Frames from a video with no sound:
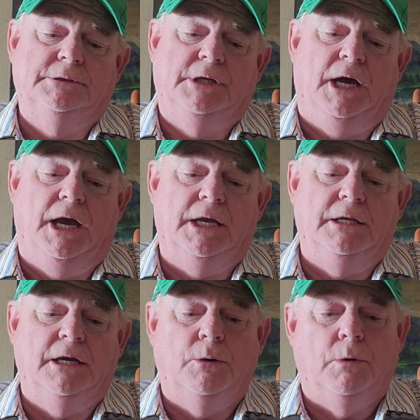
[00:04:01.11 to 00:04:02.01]
Hi,
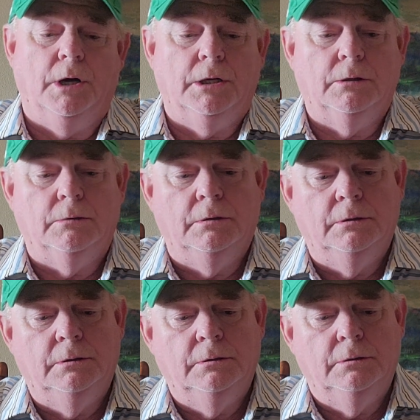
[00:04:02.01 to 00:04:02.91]
how are you?
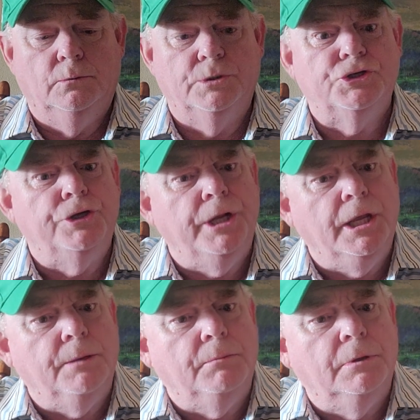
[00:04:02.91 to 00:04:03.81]
What's your
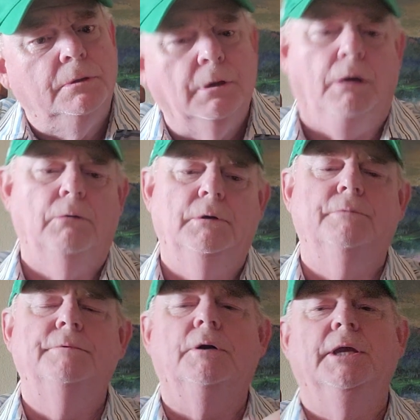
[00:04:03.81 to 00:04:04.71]
name?
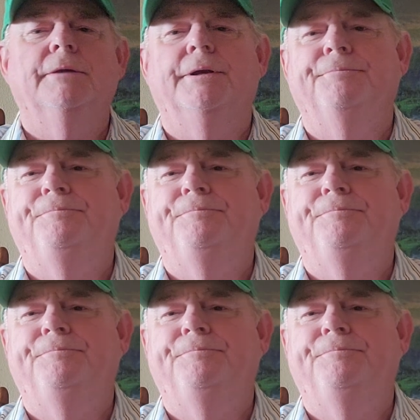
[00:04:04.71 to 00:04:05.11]
Oh, okay.